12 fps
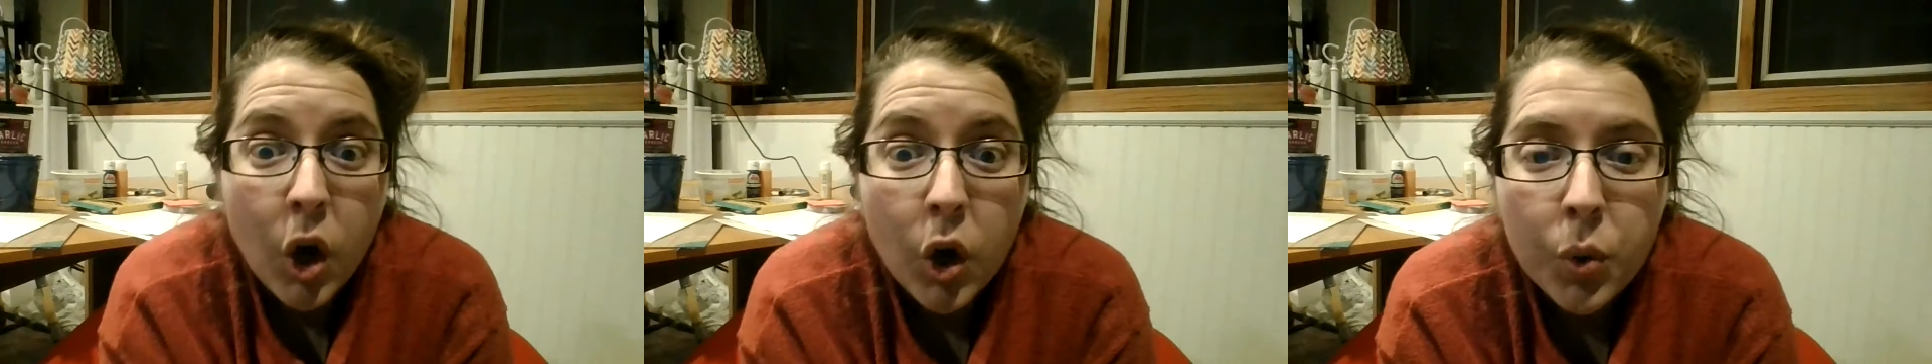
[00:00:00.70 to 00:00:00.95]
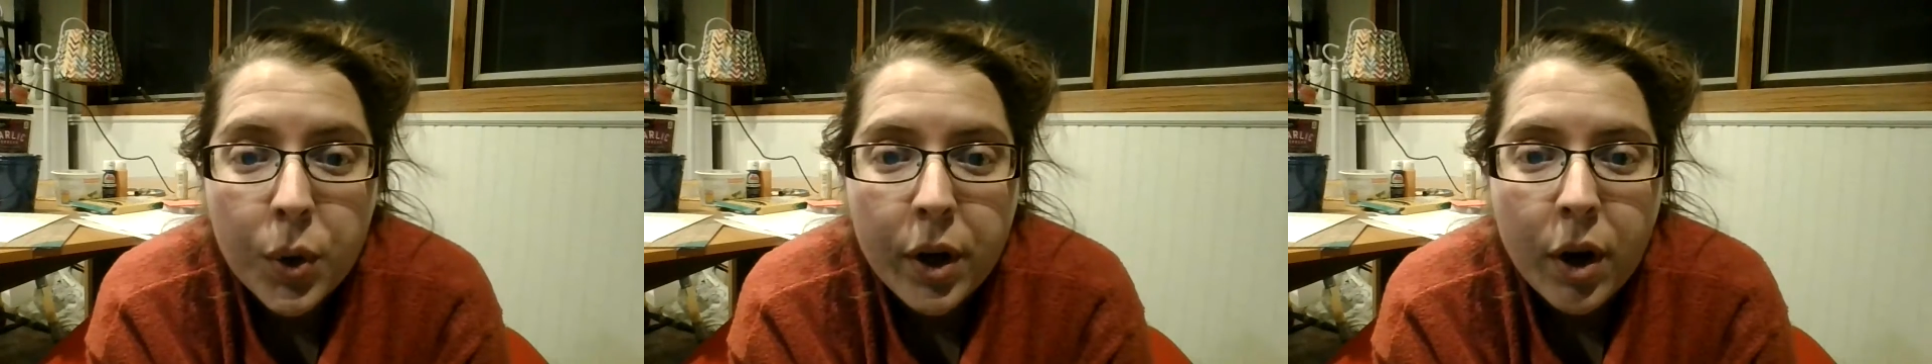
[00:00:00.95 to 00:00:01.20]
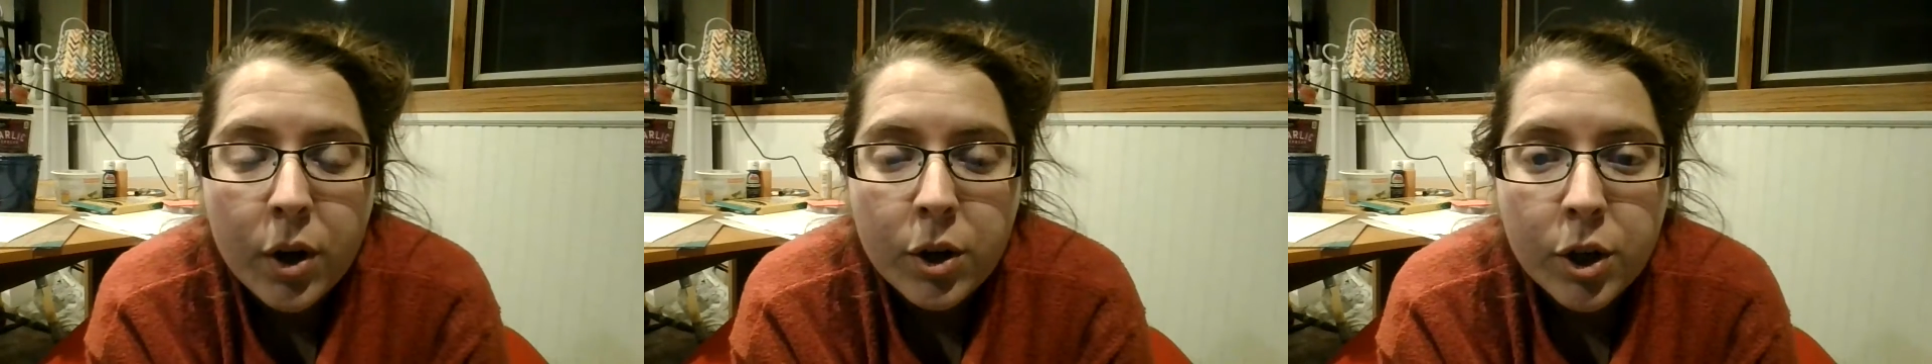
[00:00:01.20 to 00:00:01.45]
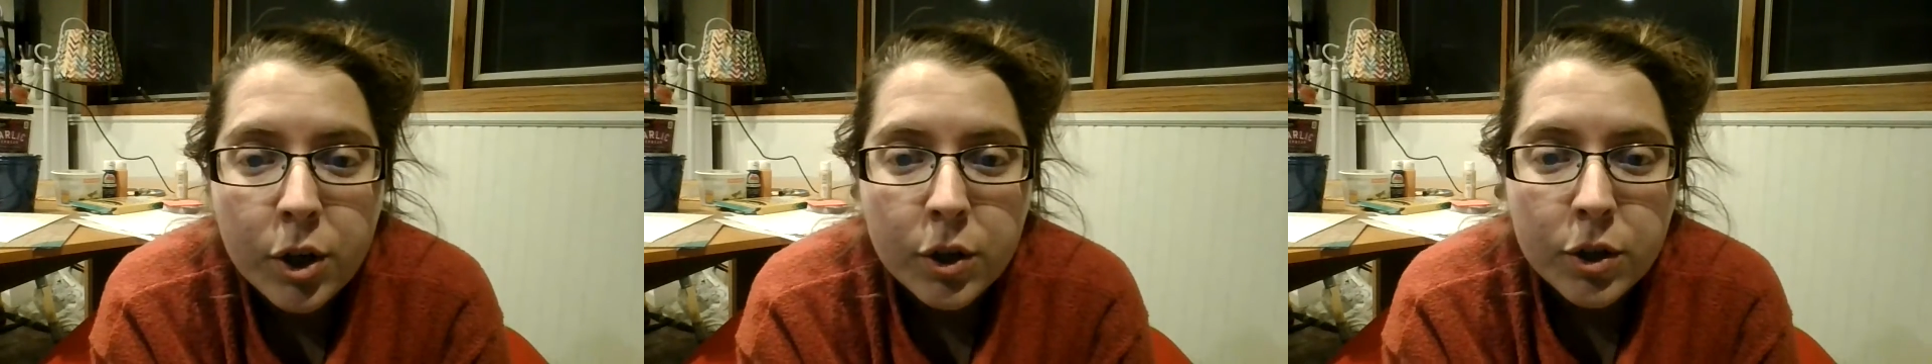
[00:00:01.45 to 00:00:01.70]
All right, art
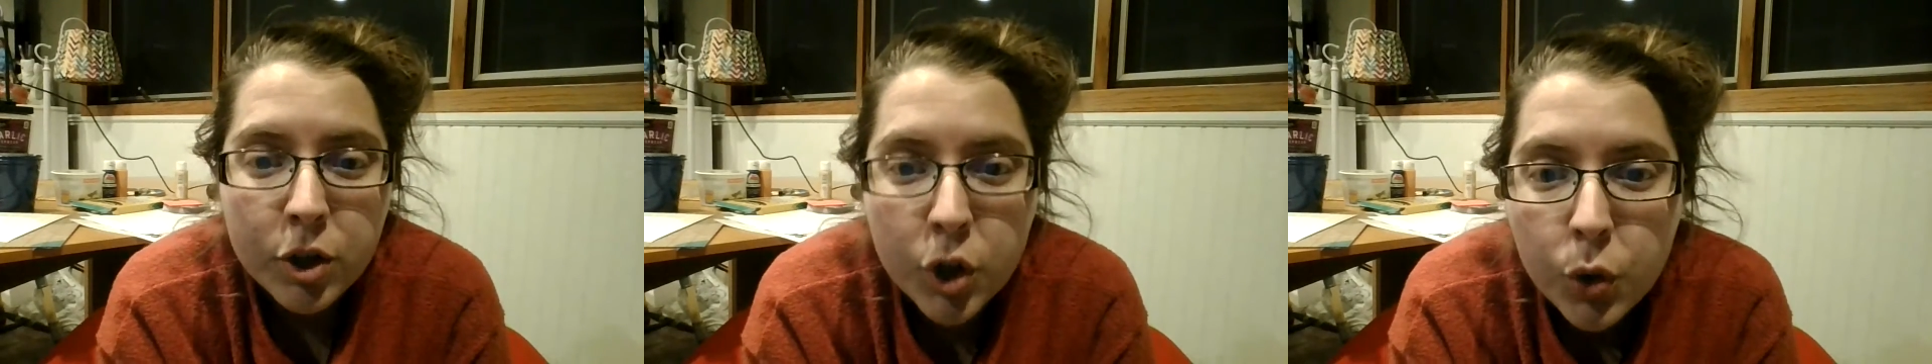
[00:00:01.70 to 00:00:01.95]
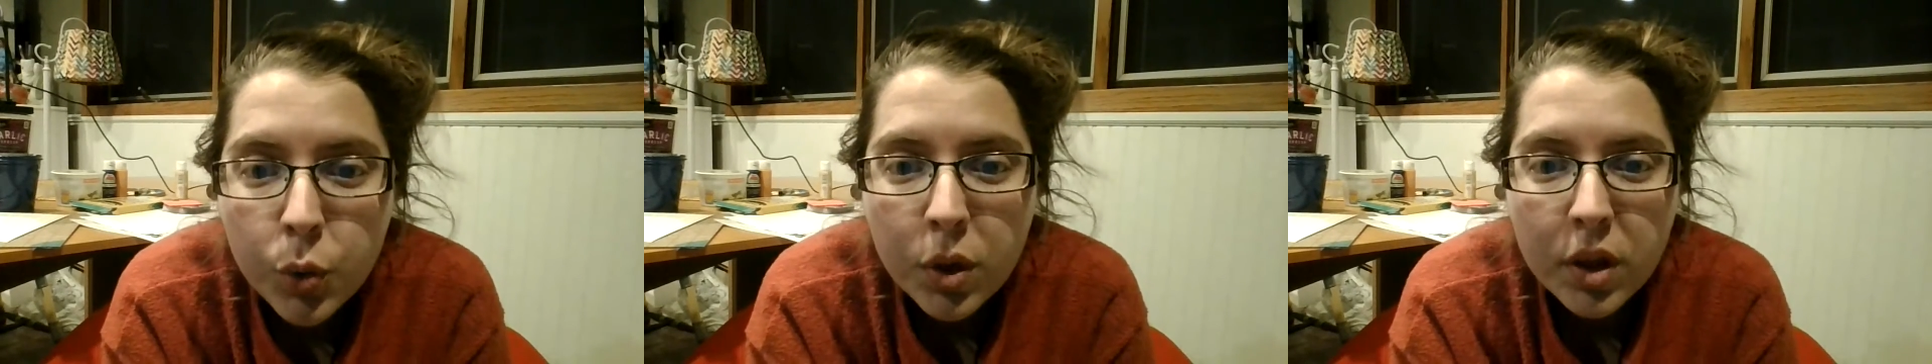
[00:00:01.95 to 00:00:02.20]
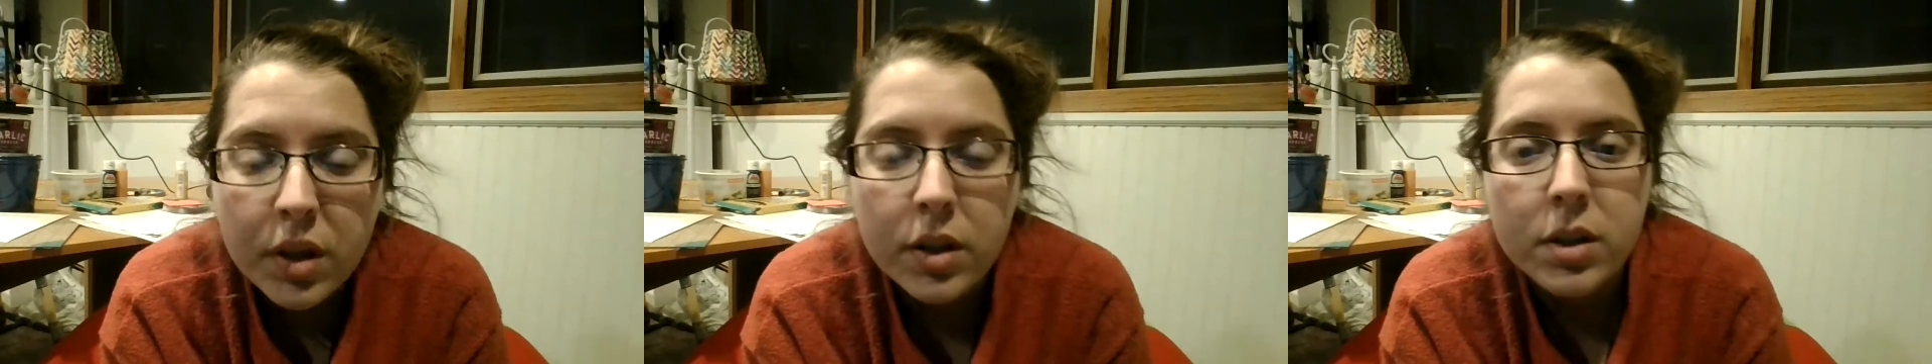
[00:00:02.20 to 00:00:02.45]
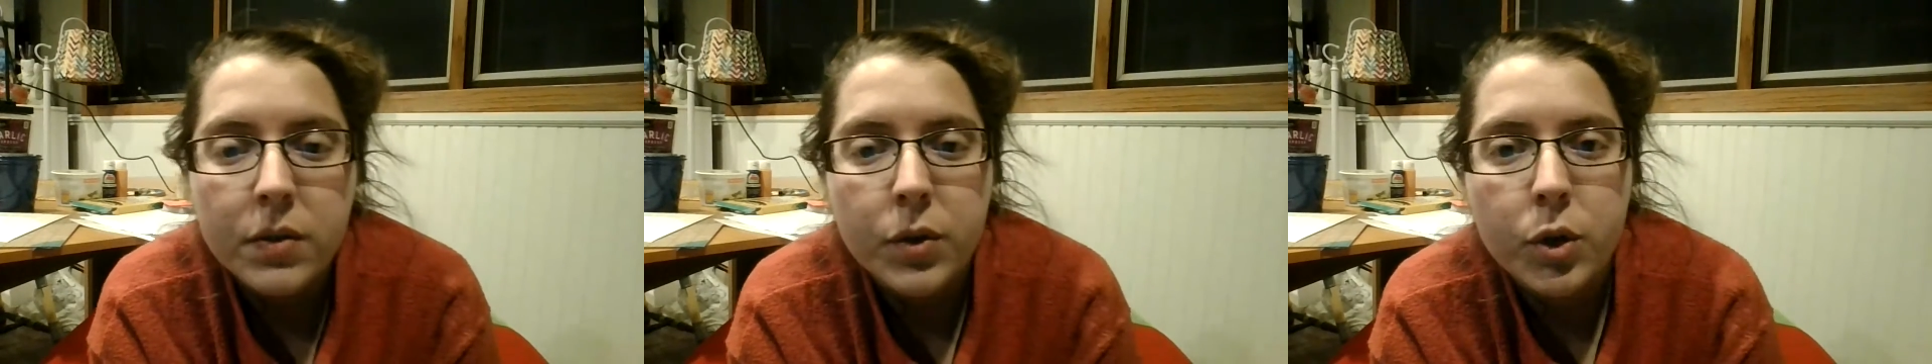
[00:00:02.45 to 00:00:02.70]
nerds, two
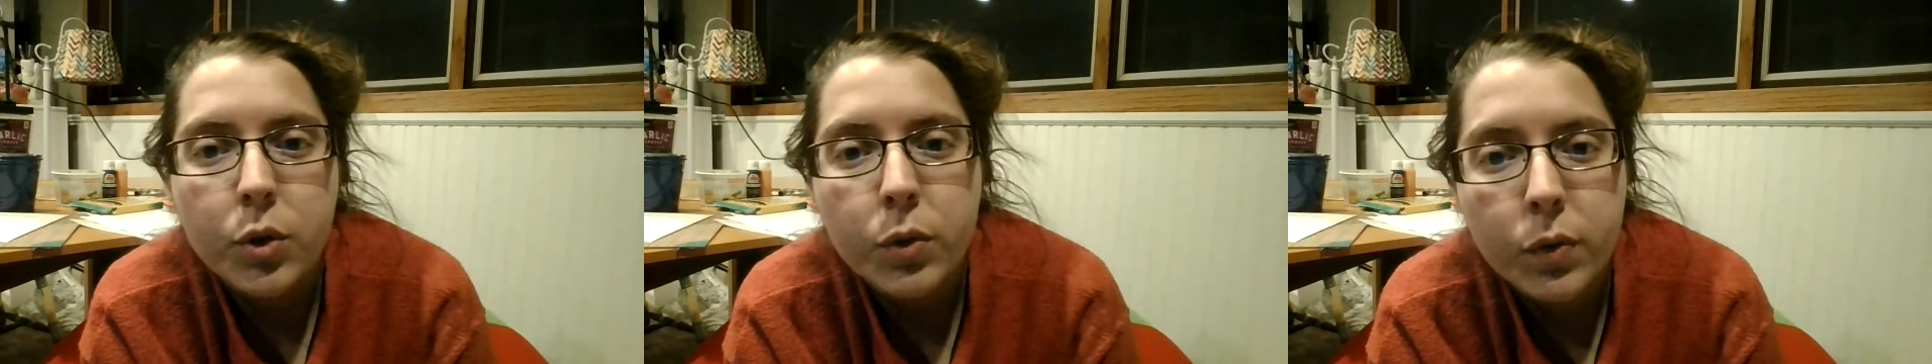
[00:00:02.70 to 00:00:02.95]
things for you